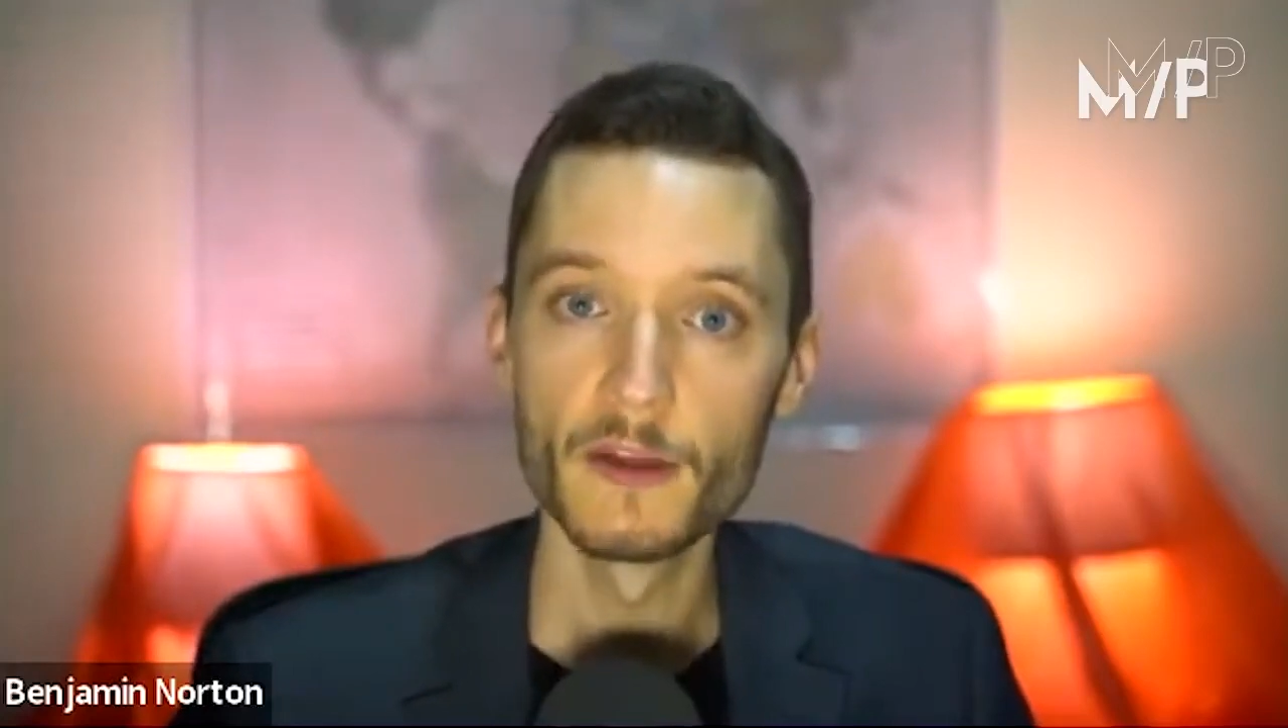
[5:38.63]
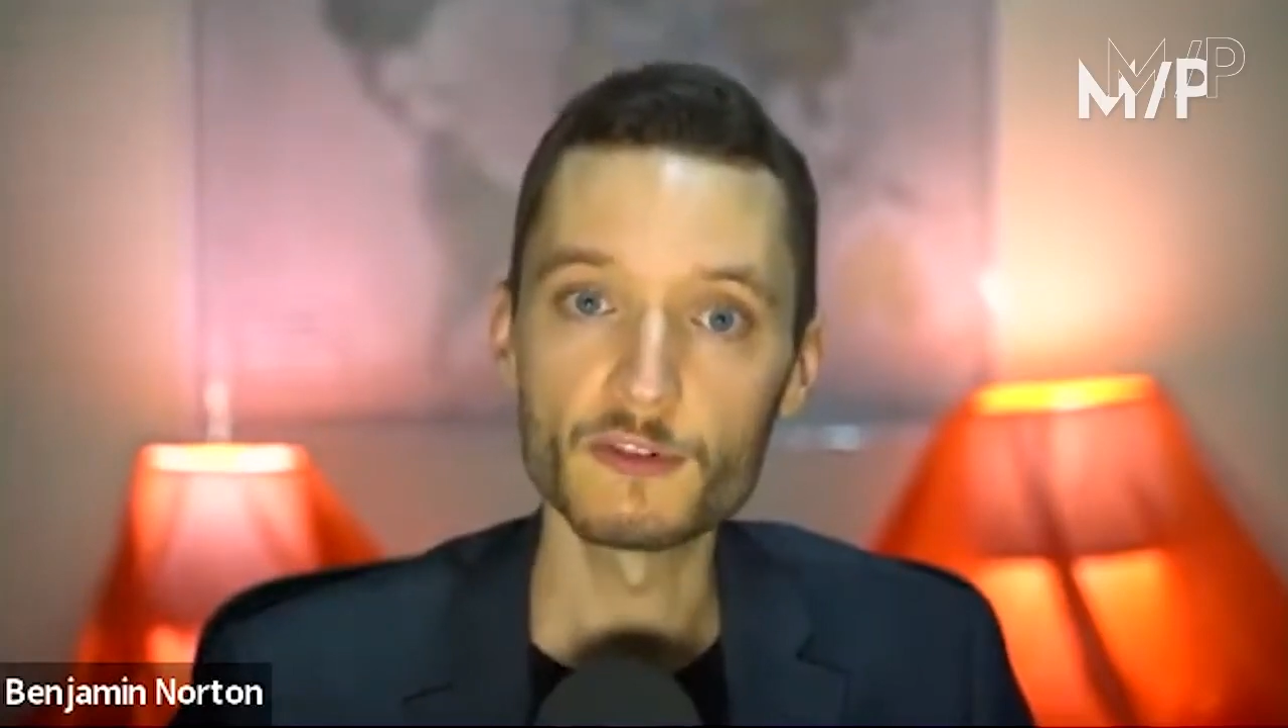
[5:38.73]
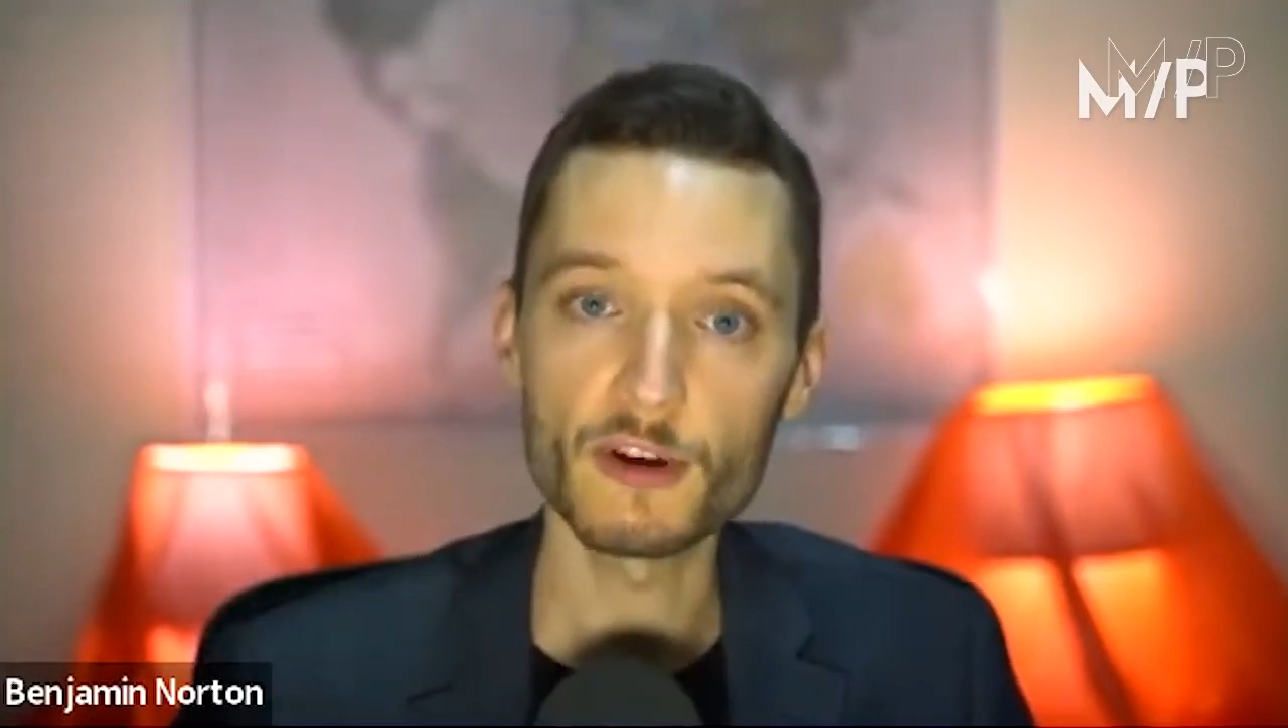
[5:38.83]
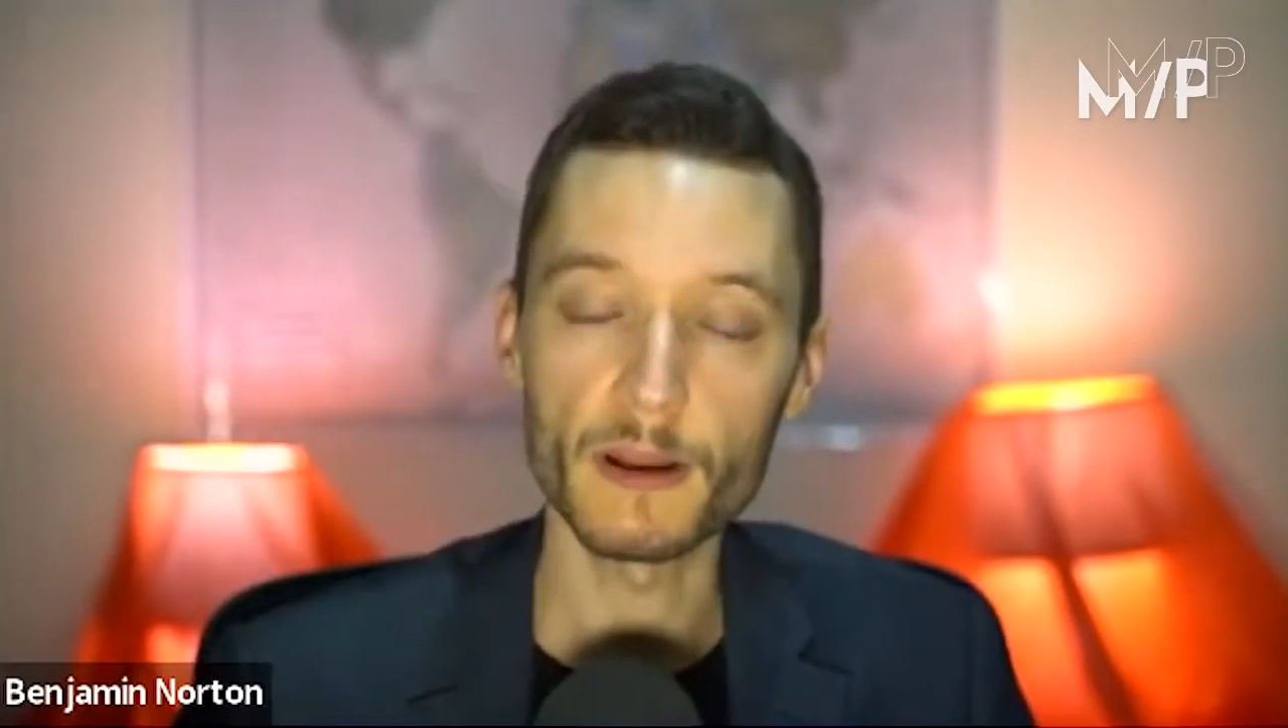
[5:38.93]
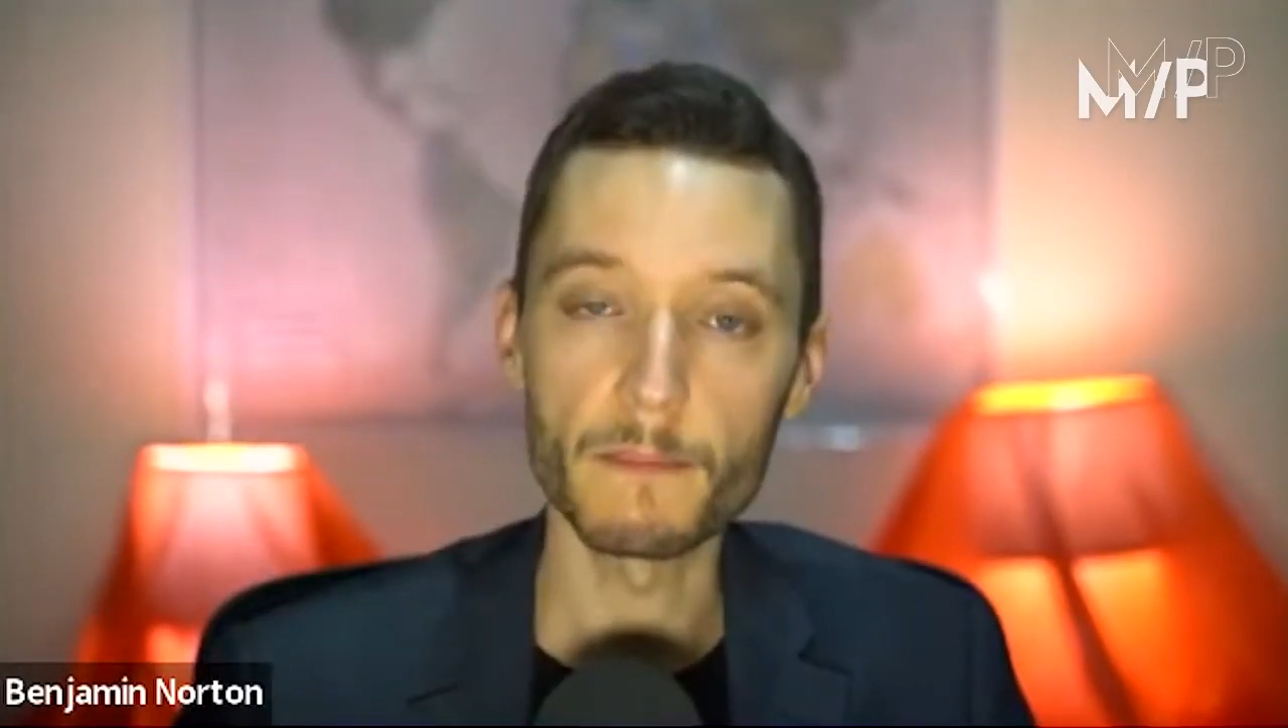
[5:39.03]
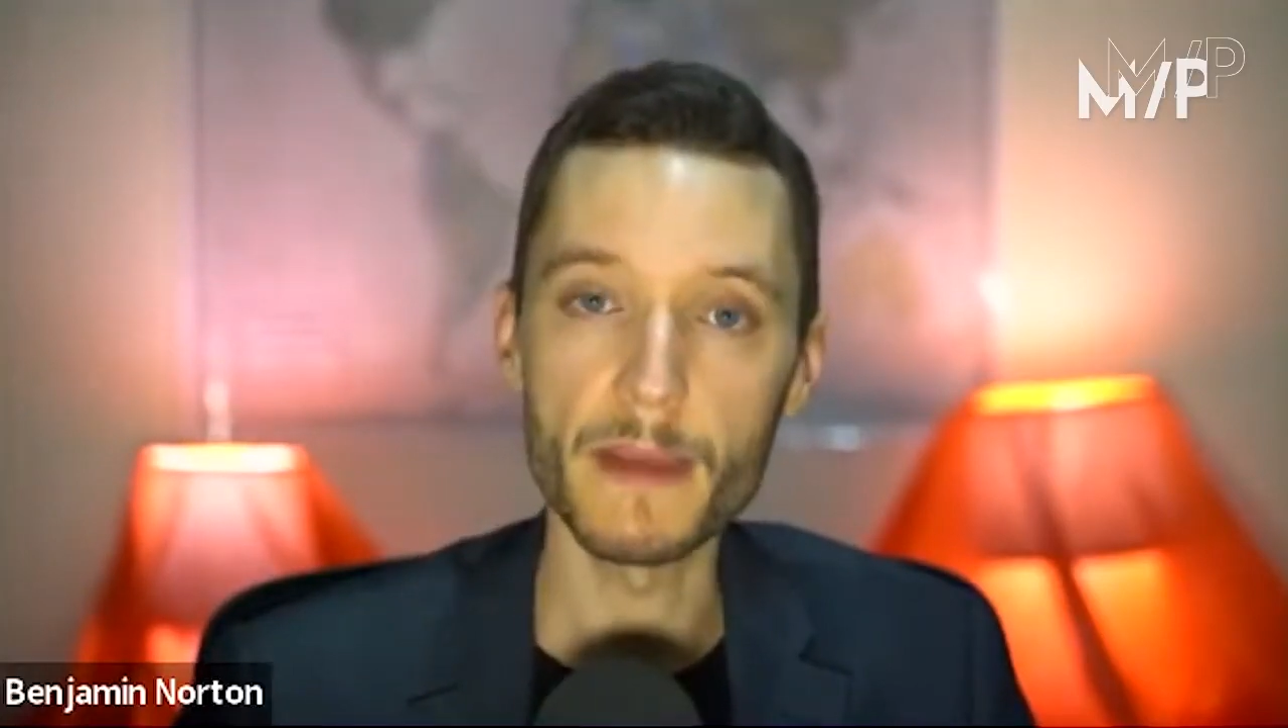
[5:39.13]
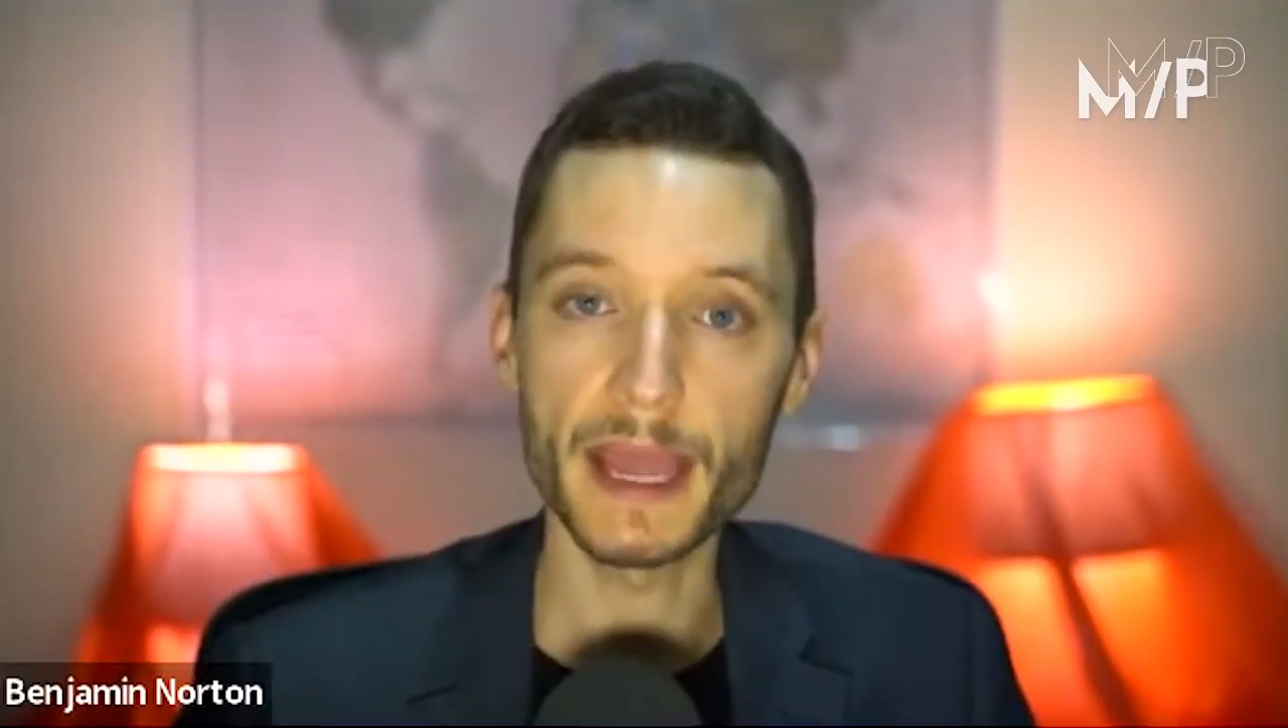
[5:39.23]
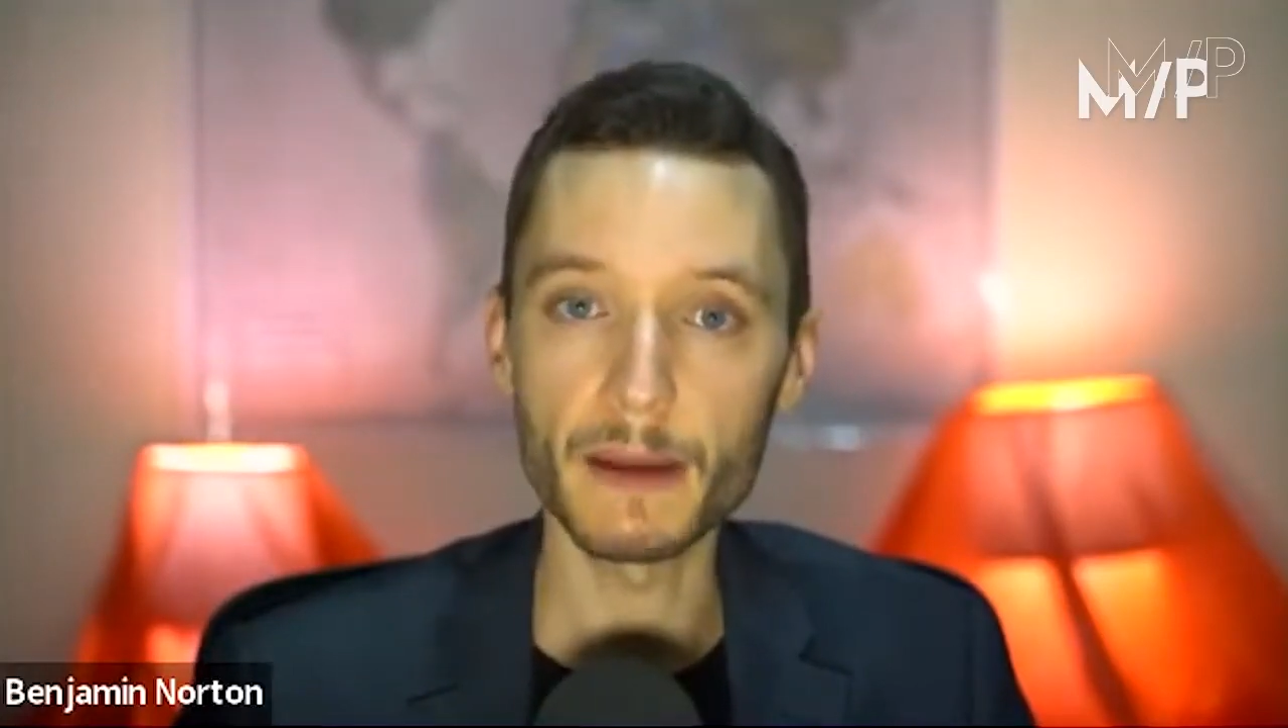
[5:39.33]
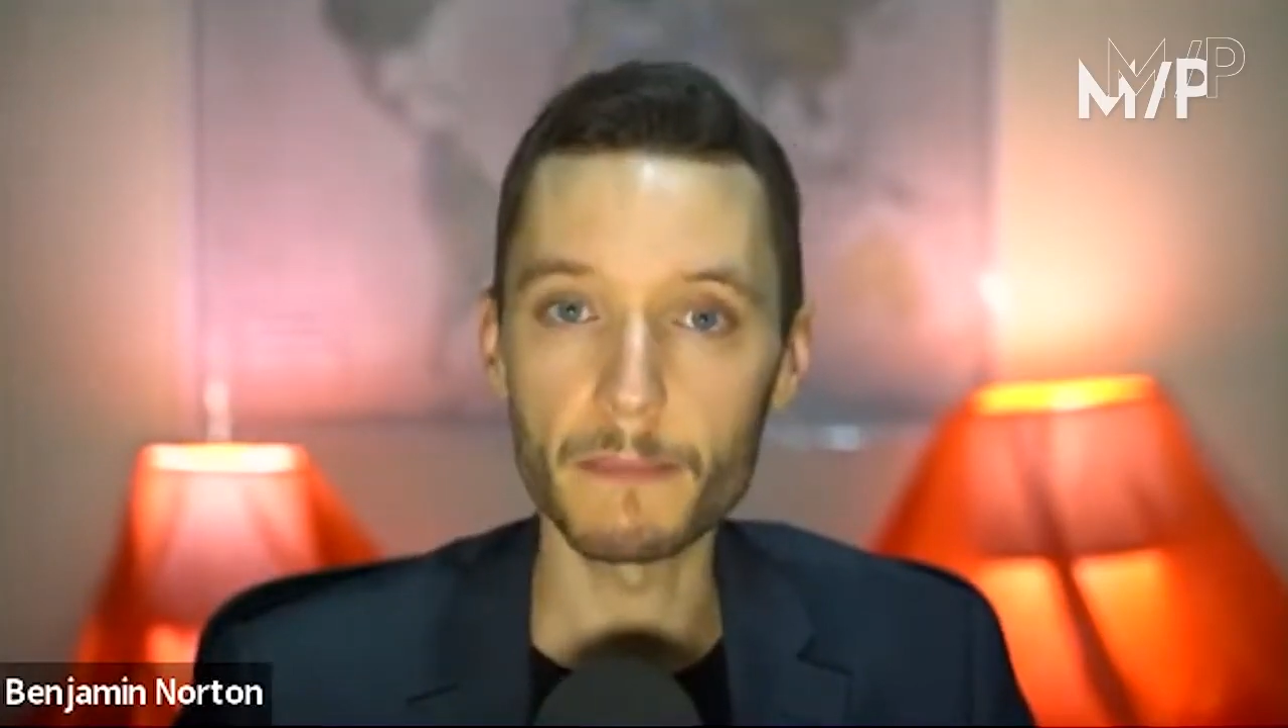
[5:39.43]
to try to make